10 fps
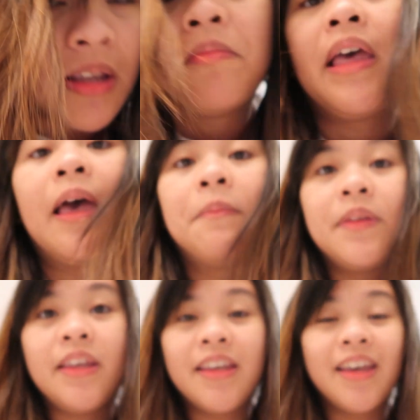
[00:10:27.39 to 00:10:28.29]
I'm
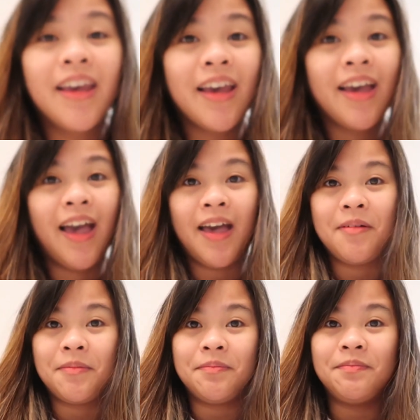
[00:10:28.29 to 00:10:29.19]
happy
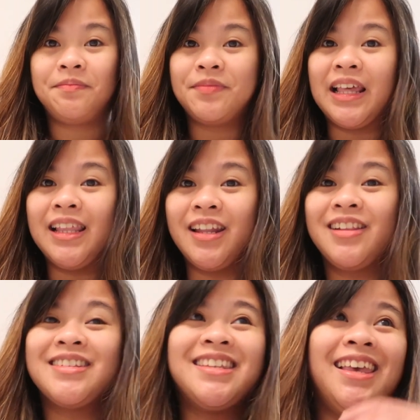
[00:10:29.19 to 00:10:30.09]
um a
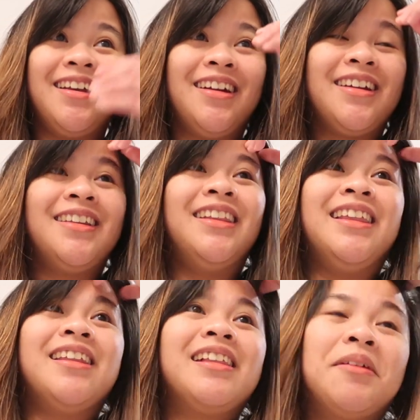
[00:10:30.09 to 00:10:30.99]
little scared a
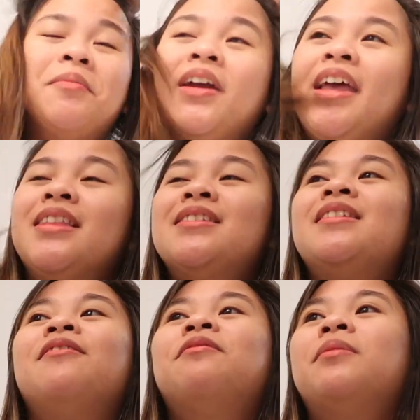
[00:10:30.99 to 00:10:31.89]
little
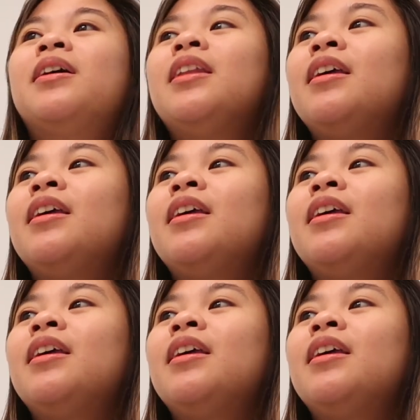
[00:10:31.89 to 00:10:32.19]
apprehensive but